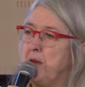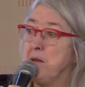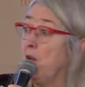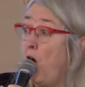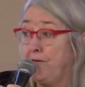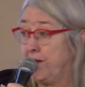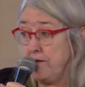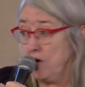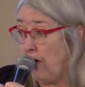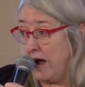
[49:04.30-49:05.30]
people
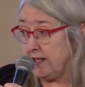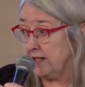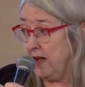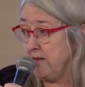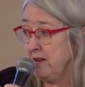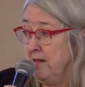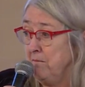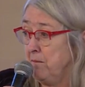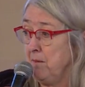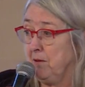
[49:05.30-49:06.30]
often, you're right, I mean,
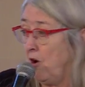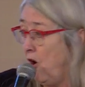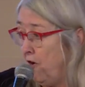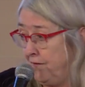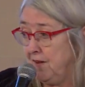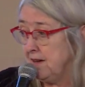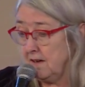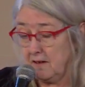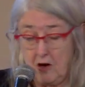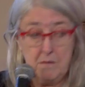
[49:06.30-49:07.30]
people often
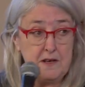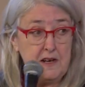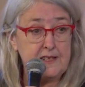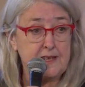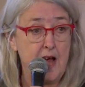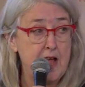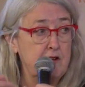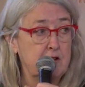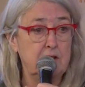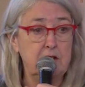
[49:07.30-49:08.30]
and commonly say, you
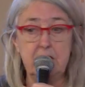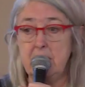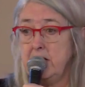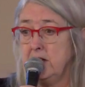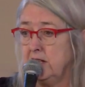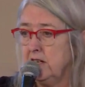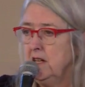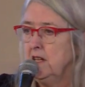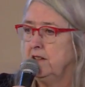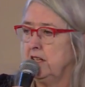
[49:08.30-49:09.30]
look at the Aeneid,
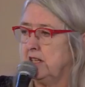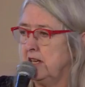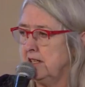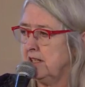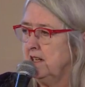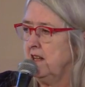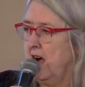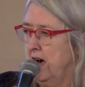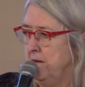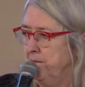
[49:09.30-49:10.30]
this is,
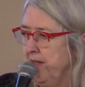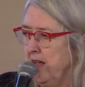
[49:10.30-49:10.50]
um,